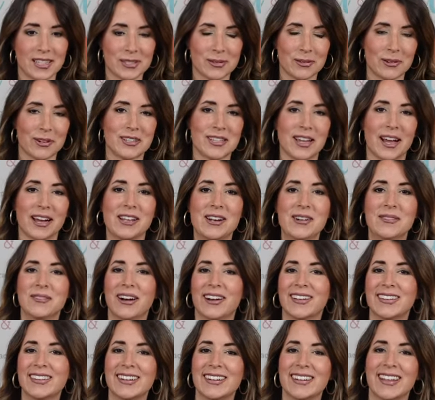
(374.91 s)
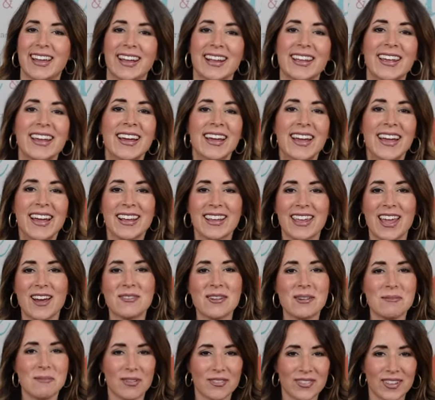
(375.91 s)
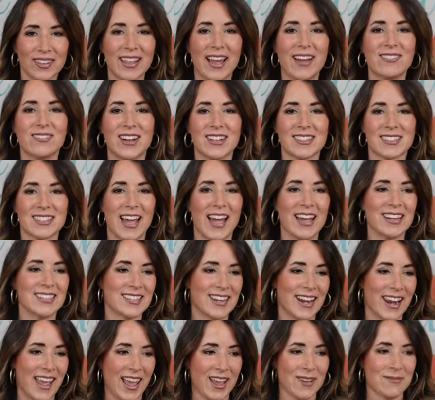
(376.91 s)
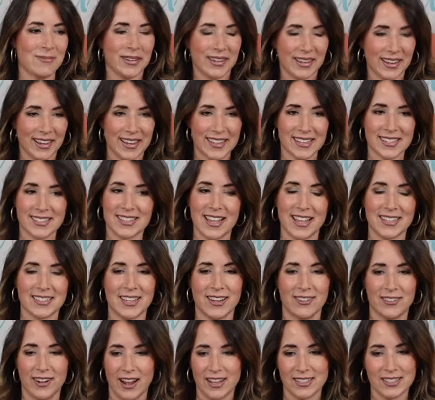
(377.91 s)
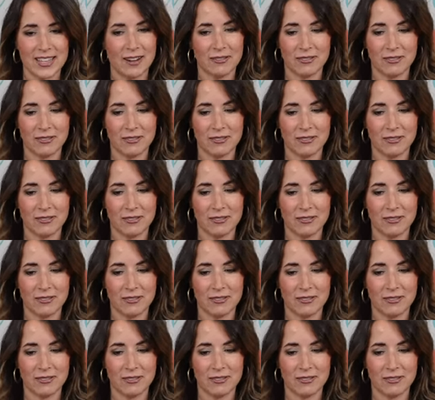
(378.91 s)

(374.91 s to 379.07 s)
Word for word: That's what we are talking about. They're like, can we move the live outside today? Because that's how nice.